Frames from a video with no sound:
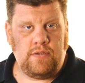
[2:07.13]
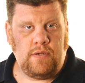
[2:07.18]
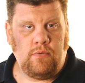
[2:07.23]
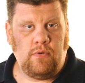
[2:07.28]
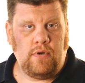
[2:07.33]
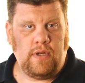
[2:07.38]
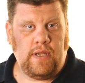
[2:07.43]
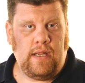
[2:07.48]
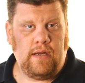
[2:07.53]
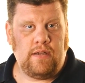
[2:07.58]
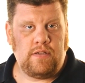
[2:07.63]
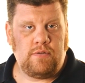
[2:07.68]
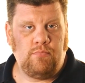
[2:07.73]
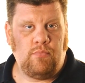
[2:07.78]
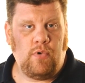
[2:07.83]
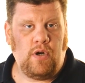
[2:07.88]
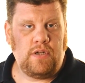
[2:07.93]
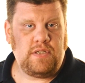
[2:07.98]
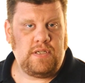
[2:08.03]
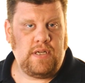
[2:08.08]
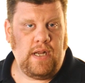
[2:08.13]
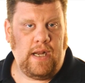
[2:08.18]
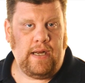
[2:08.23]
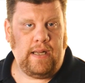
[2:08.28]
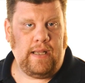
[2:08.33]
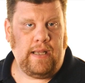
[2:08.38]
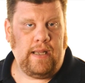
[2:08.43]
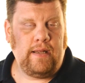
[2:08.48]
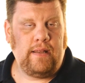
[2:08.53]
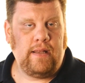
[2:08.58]
You want to get as much
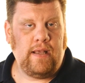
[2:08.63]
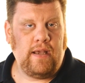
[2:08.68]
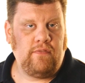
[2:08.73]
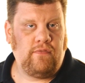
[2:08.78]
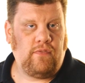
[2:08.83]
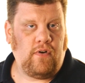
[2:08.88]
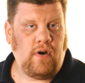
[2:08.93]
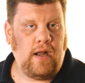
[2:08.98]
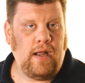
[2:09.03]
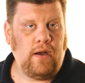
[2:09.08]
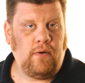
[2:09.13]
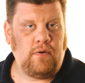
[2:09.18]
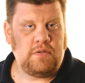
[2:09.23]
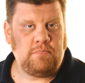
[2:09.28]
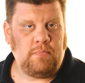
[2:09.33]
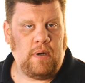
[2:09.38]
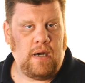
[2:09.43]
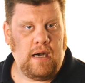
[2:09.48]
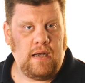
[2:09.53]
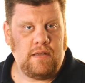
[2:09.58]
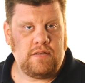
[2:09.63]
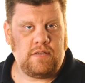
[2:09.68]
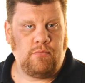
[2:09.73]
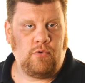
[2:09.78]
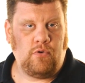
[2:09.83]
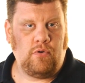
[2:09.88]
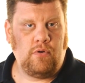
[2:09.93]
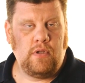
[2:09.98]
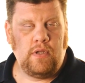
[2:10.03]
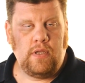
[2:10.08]
data in that file as
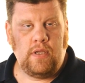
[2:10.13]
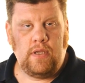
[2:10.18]
possible.